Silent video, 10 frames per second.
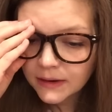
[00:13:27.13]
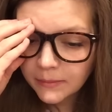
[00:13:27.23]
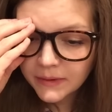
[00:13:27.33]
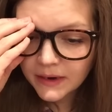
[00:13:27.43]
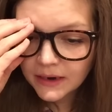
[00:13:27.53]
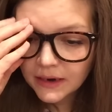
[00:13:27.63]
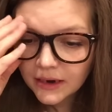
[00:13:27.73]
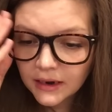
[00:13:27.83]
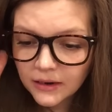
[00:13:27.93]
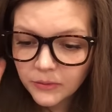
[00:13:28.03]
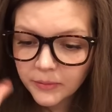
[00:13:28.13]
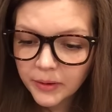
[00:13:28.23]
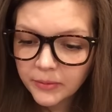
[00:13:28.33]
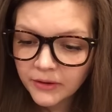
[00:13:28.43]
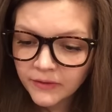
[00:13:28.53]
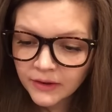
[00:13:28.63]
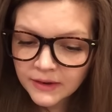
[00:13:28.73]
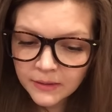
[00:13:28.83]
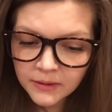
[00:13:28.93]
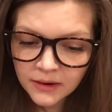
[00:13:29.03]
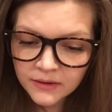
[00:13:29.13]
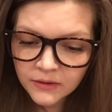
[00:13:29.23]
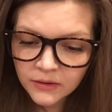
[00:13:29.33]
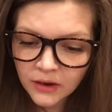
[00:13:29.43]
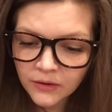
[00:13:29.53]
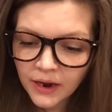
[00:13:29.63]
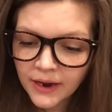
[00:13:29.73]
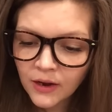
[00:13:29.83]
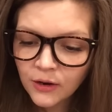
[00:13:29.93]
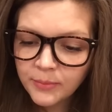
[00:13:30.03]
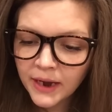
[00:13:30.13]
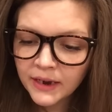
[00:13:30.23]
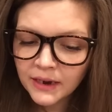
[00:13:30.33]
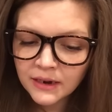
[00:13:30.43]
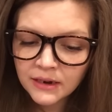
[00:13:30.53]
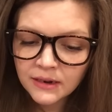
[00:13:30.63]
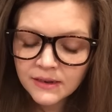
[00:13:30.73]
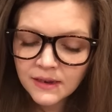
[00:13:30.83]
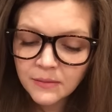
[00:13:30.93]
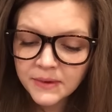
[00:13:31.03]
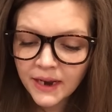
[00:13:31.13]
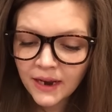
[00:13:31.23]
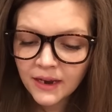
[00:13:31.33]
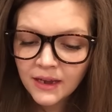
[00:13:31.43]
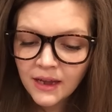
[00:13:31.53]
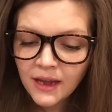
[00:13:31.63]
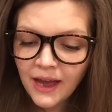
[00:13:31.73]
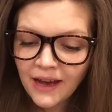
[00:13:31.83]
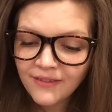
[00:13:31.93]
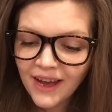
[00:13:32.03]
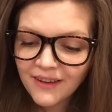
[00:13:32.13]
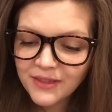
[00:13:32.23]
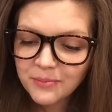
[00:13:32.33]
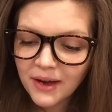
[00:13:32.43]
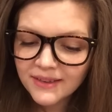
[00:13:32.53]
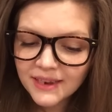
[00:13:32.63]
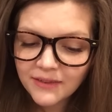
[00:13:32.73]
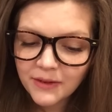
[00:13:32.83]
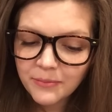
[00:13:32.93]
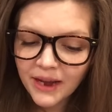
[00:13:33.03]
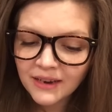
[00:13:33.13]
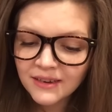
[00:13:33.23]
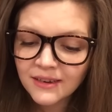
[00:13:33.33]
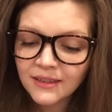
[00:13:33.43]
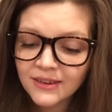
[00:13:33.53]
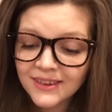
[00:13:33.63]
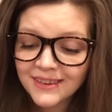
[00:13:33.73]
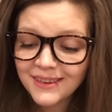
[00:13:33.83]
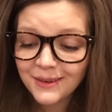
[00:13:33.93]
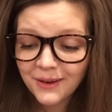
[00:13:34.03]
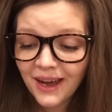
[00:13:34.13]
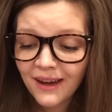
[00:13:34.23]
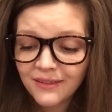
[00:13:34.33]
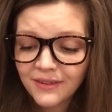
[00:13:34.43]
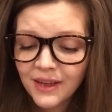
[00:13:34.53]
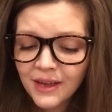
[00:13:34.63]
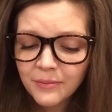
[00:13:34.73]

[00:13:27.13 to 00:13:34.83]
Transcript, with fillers: accepted, where people can feel accepted and not so alone. I hope I can someday have half the positive impact on others as you have.